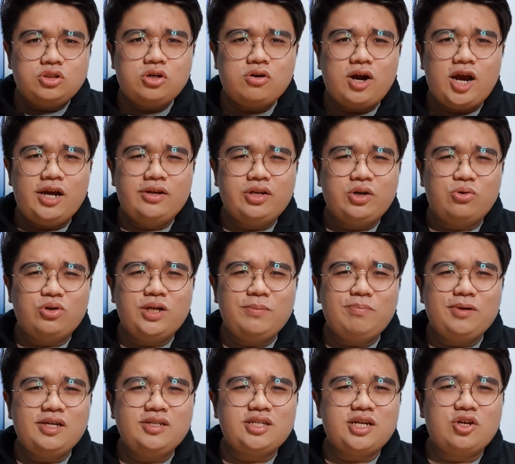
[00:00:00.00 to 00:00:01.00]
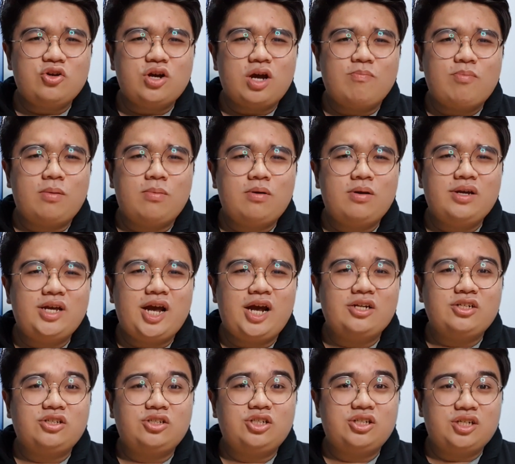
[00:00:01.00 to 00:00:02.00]
right, the only place that you can probably
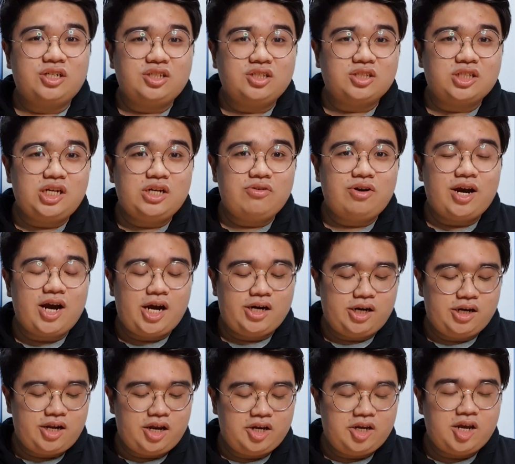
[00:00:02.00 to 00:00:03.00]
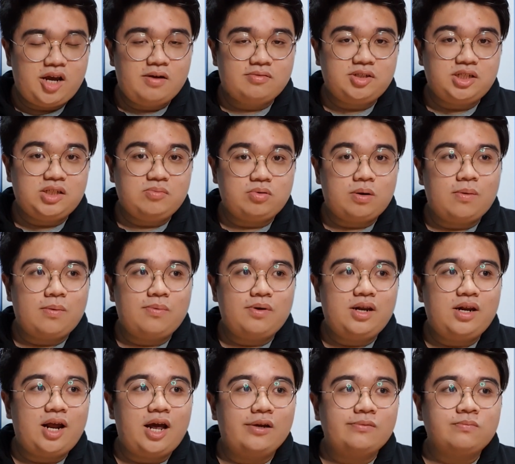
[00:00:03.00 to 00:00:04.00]
get chicken skin, right, other than KFC is probably
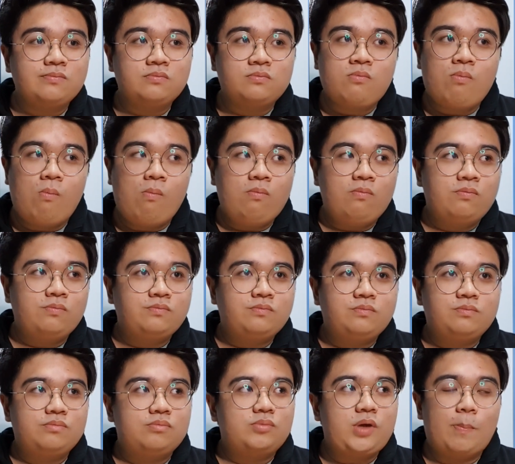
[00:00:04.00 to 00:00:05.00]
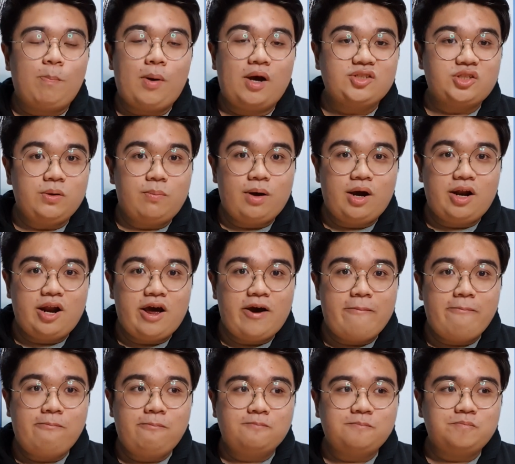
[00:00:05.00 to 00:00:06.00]
like the Pasar
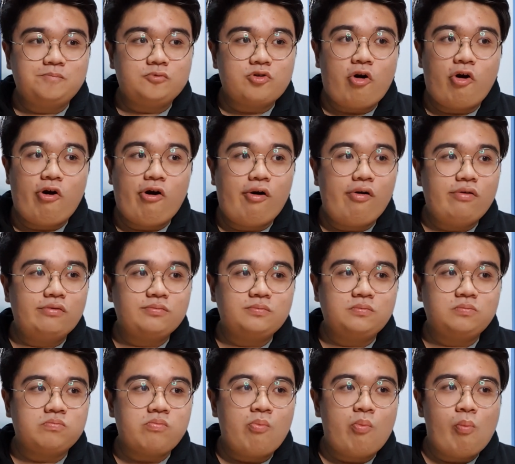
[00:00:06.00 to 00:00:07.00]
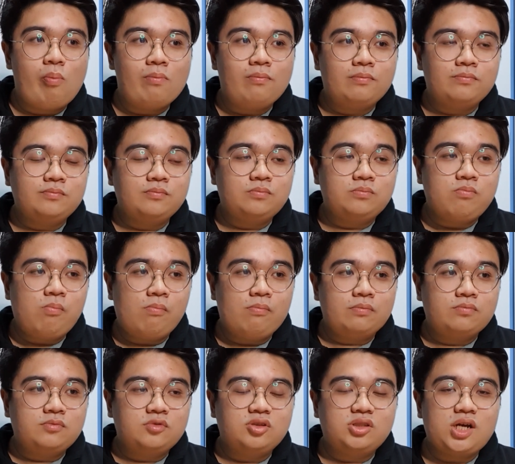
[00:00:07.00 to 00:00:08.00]
Malam or
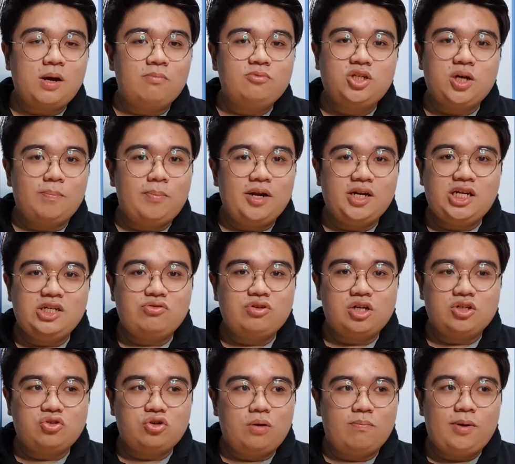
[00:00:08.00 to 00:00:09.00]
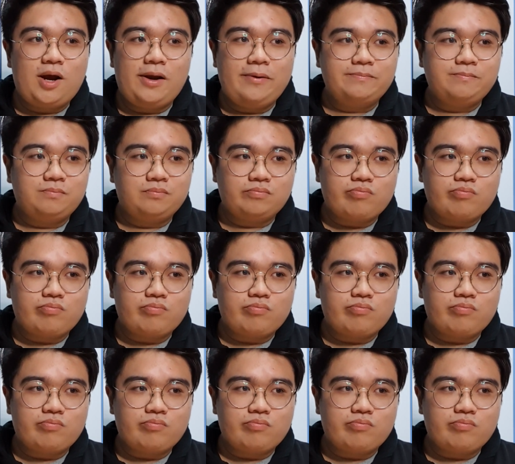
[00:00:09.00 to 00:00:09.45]
some Japanese restaurant, but